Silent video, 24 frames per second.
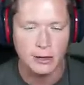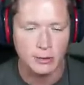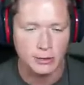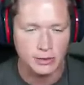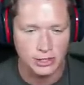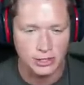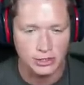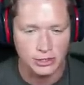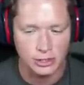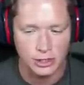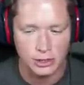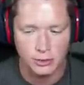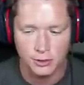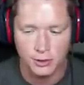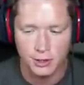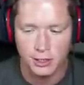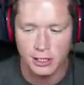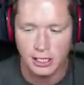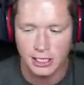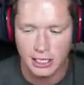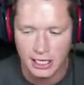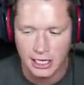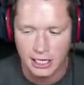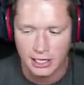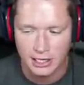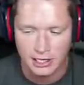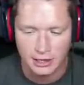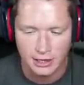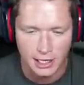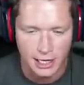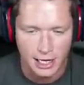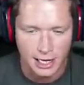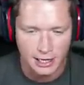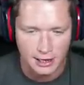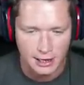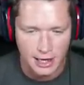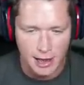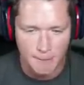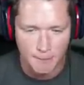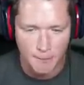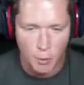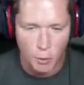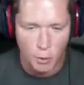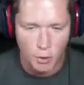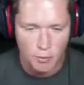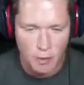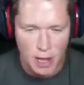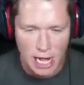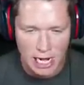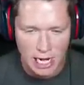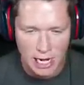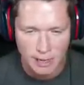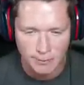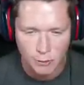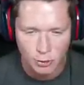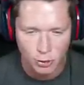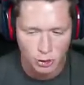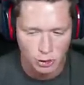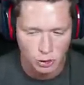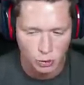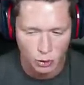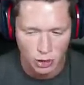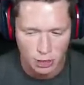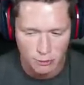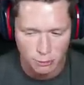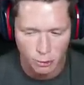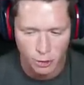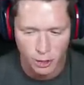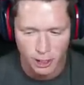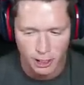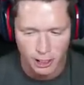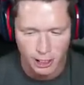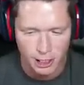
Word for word: I wasn't sure we were going to get anything out of that, but we're back up to a 20-point